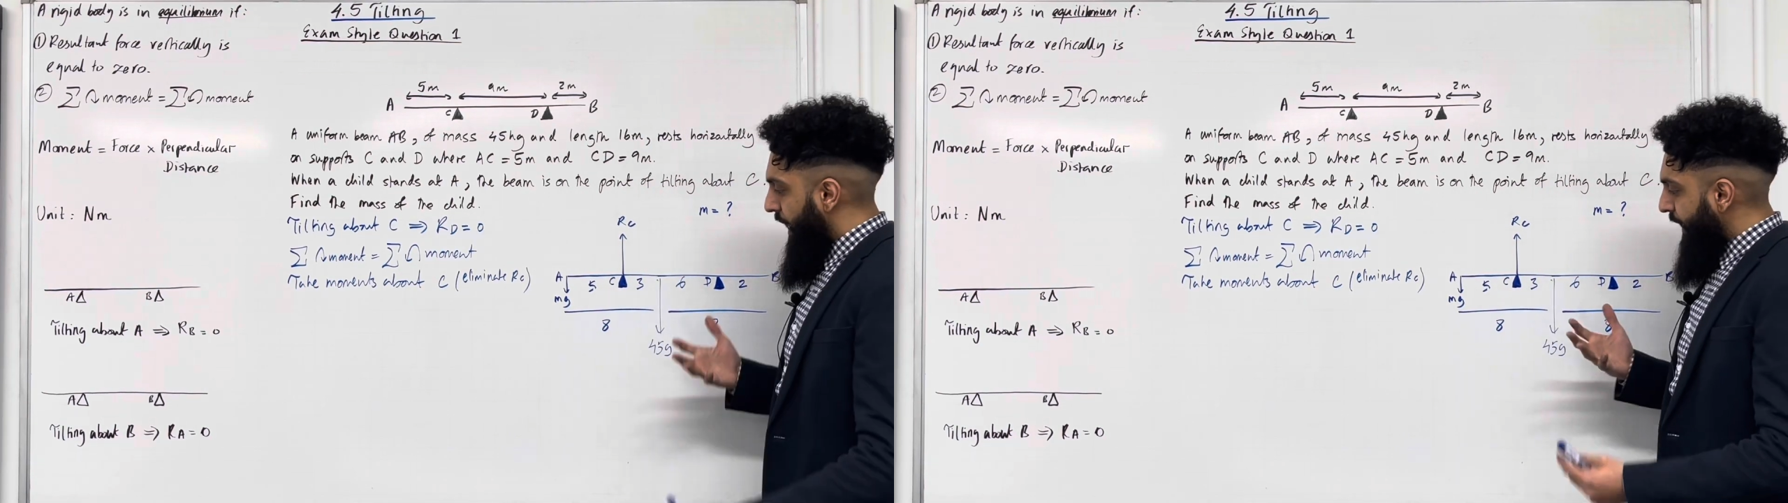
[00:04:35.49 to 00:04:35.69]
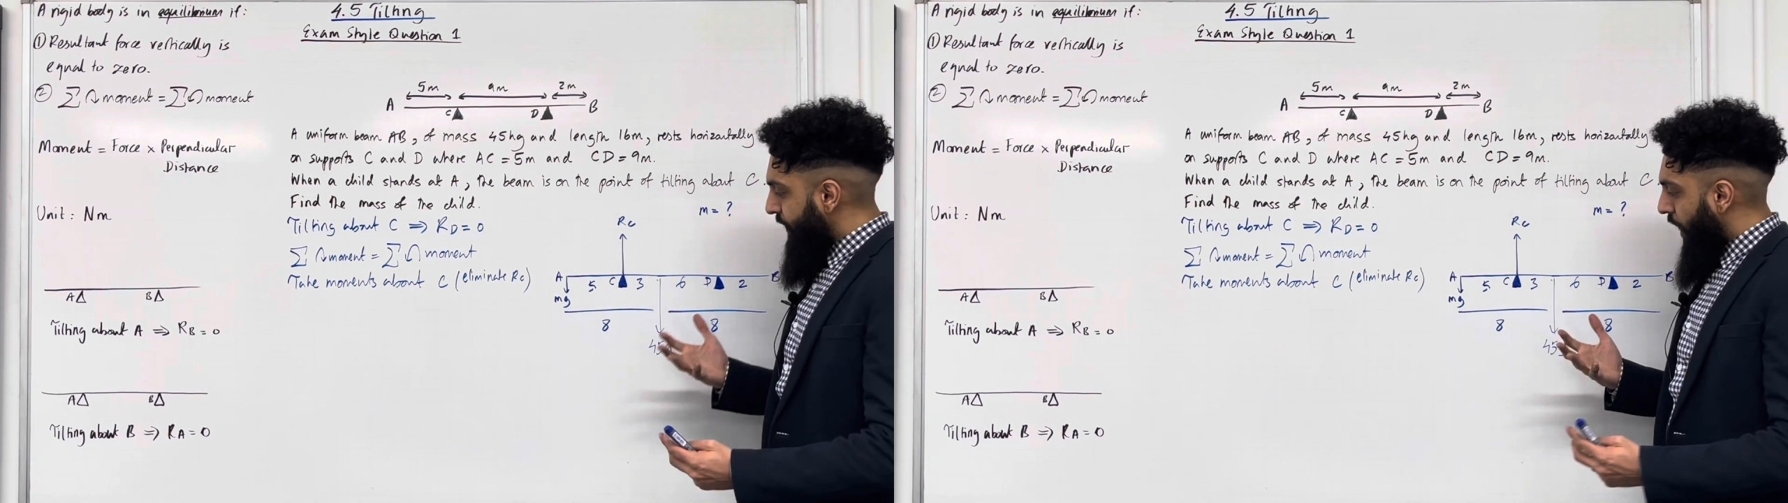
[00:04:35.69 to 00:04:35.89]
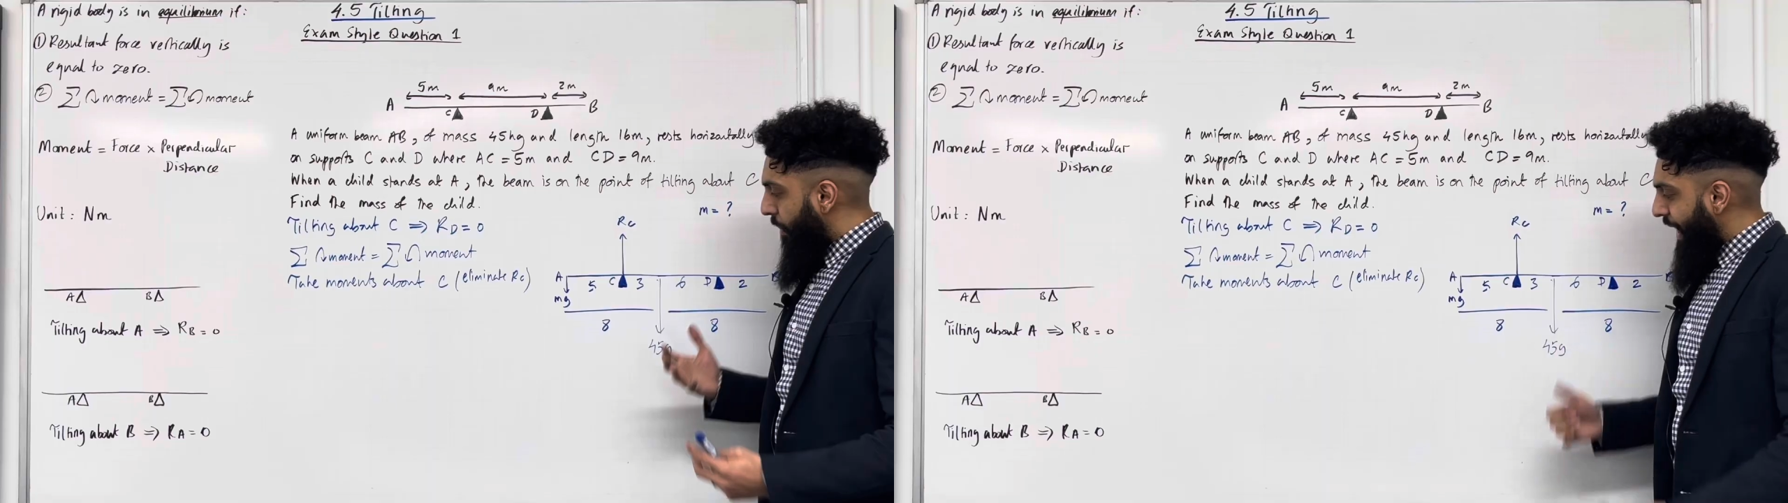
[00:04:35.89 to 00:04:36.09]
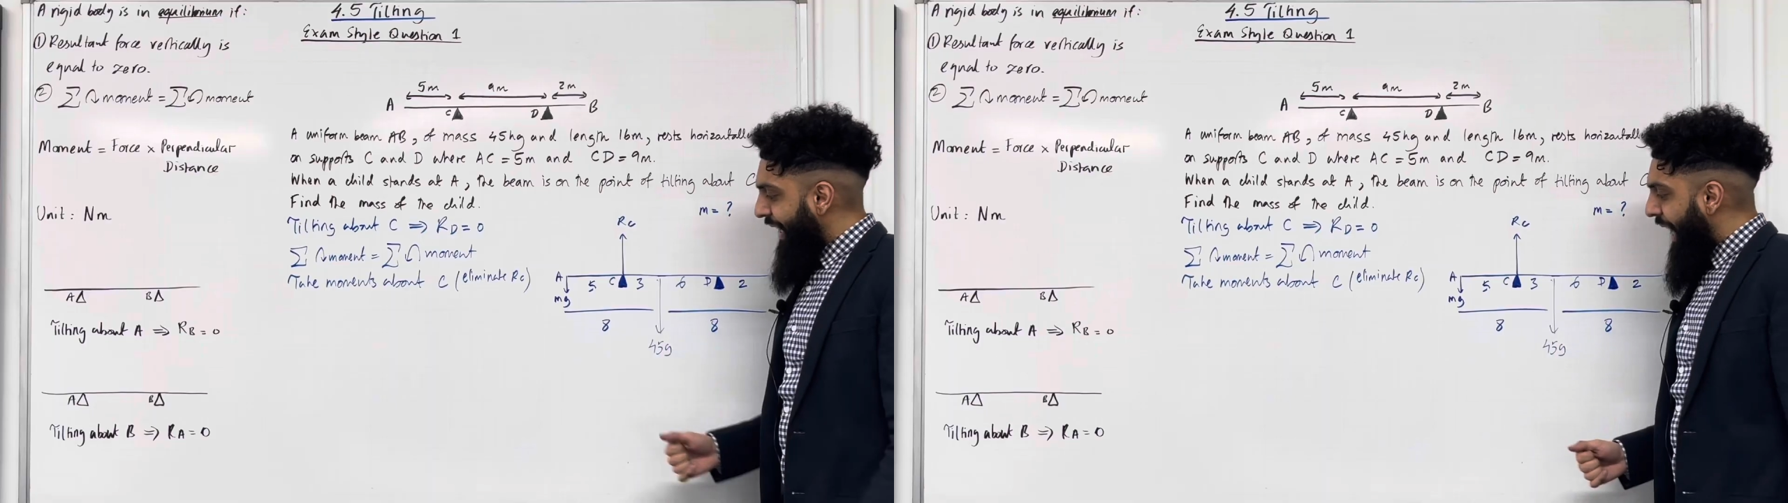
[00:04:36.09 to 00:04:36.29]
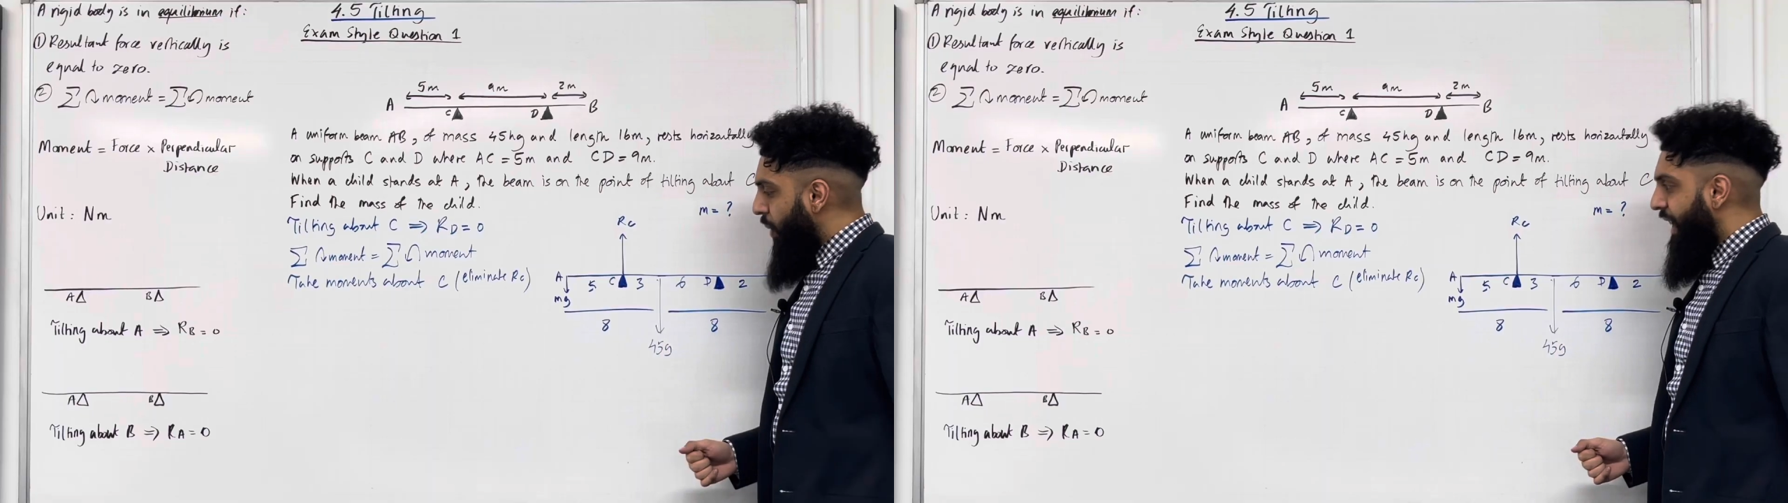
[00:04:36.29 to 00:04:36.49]
Let's start by
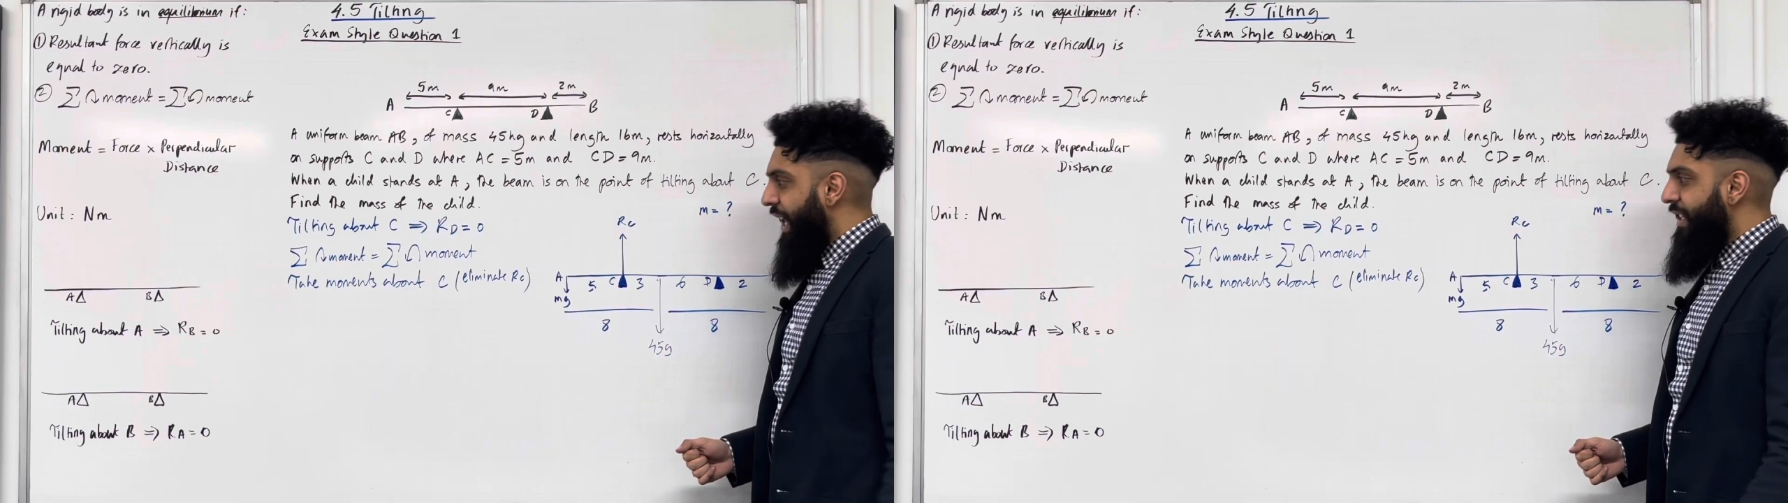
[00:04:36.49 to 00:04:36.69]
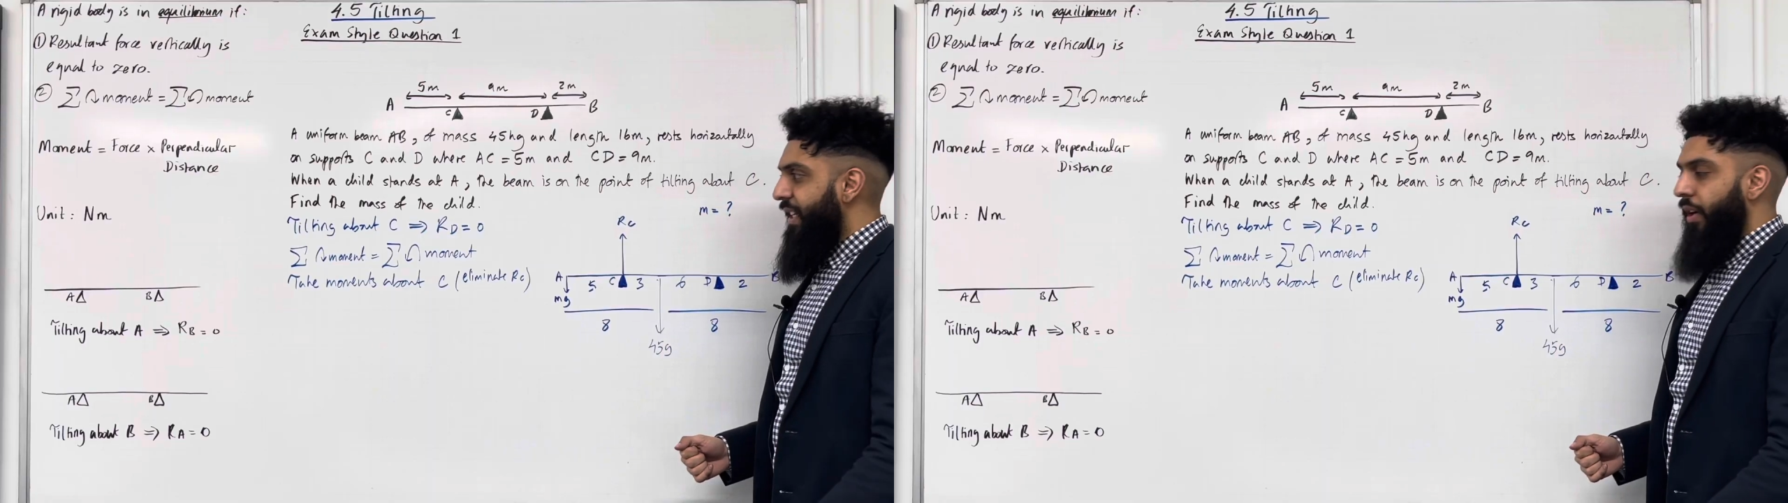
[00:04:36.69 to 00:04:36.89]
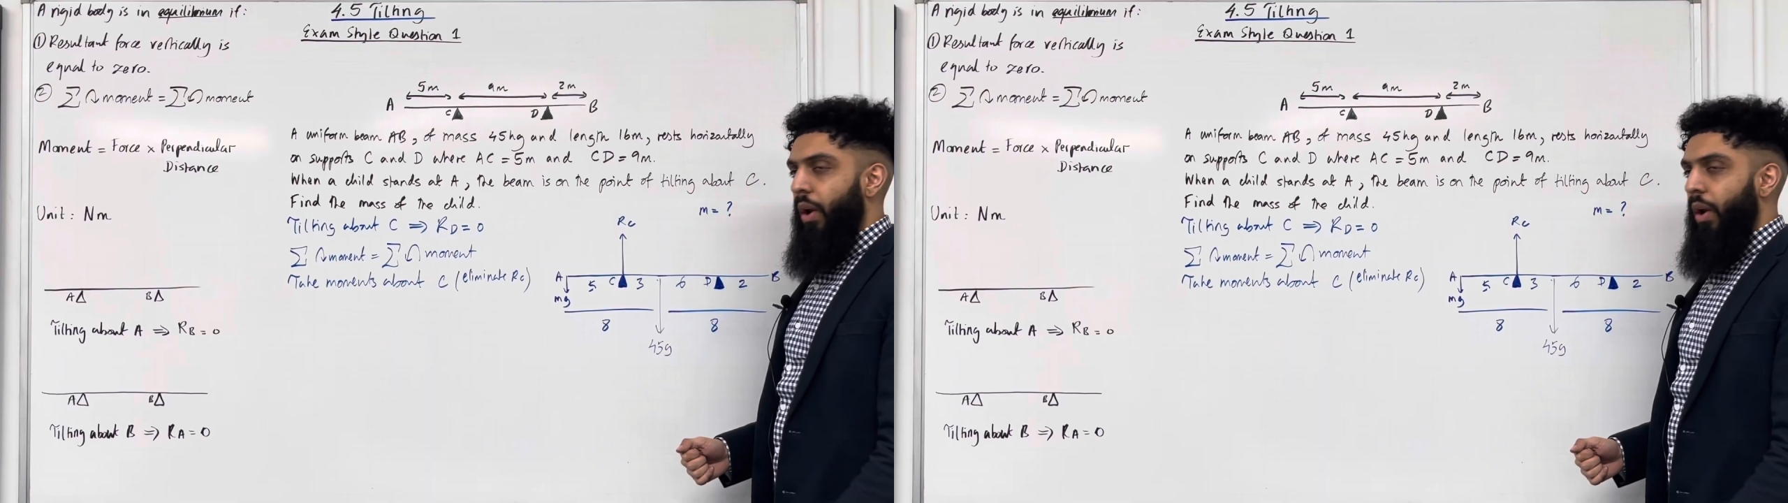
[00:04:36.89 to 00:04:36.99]
calculating